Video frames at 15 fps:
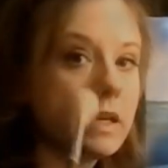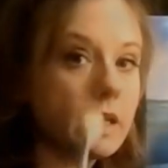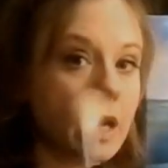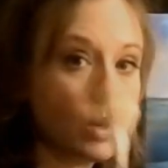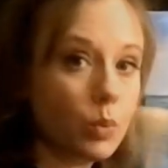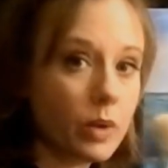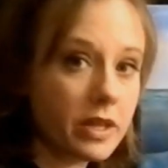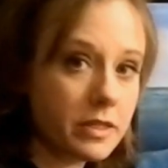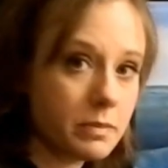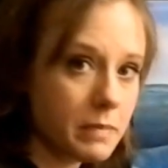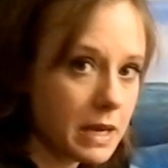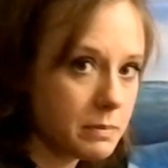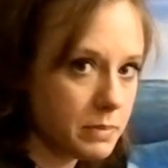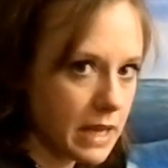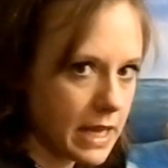Now with
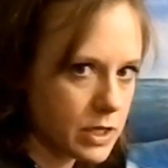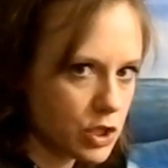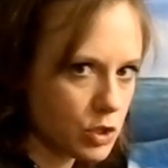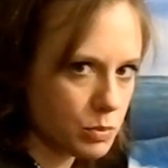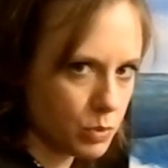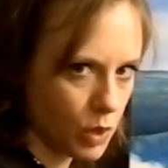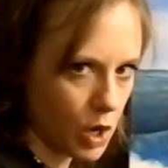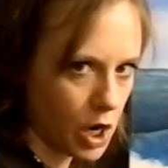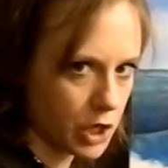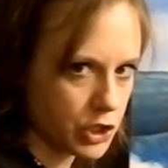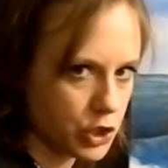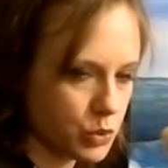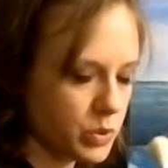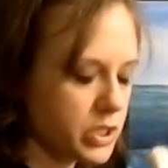my blender brush,